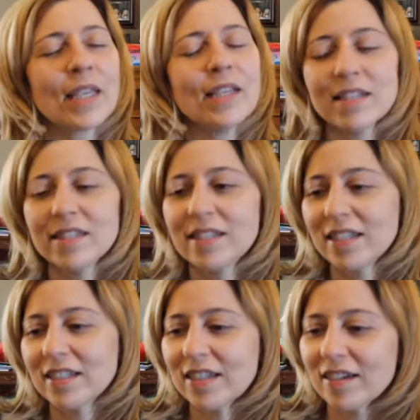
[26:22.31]

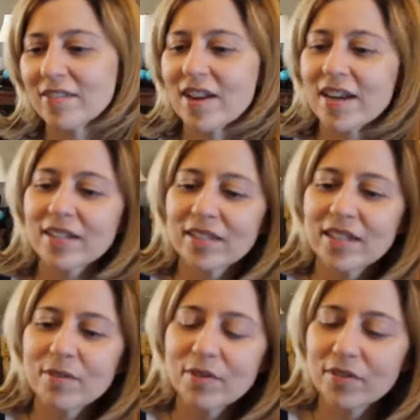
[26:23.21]
Sitting there
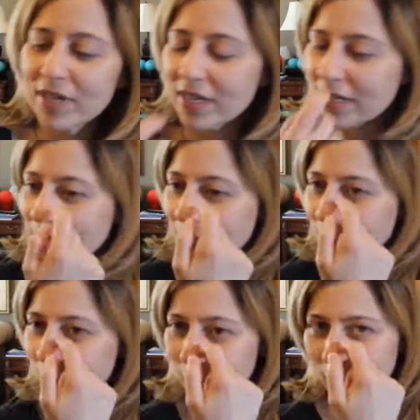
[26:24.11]
nicely with your knees in
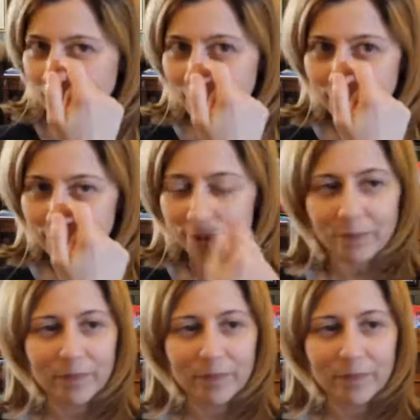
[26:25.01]
your chest.